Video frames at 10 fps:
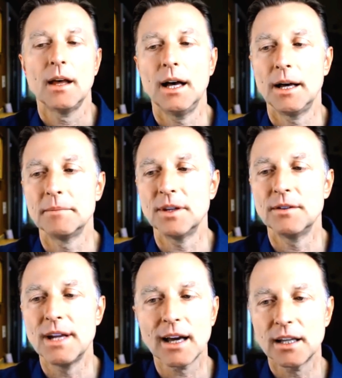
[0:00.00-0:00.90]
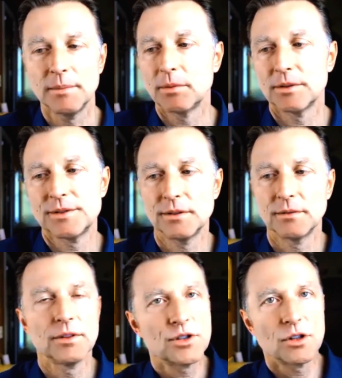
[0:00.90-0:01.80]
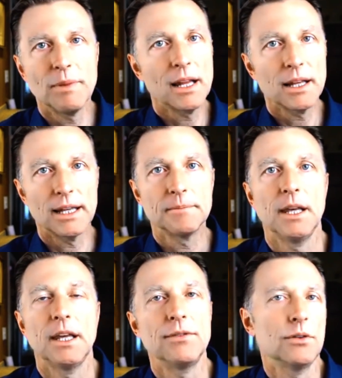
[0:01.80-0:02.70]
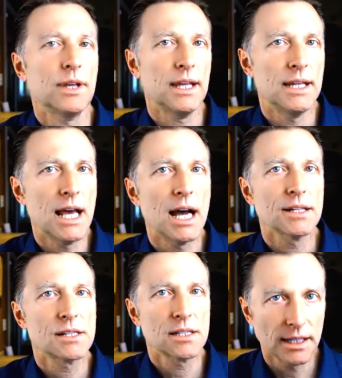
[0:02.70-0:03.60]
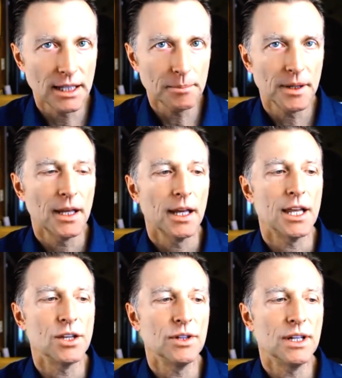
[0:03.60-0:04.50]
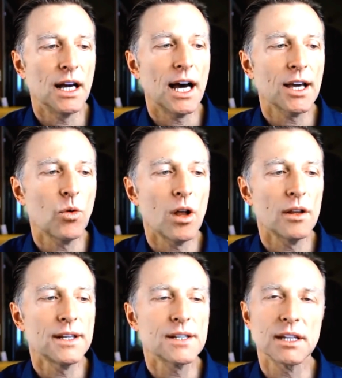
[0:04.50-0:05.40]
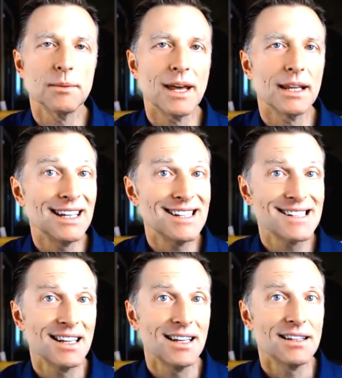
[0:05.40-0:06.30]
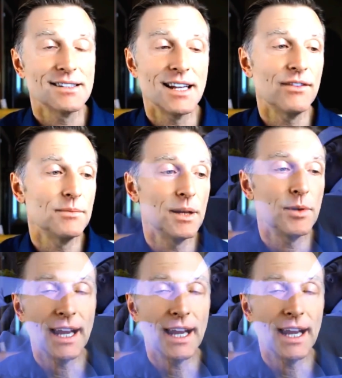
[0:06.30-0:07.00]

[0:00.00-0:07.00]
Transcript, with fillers: Um, you're not going to be able to lose your belly if you cannot sleep, and you need a high quality sleep, at least seven, maybe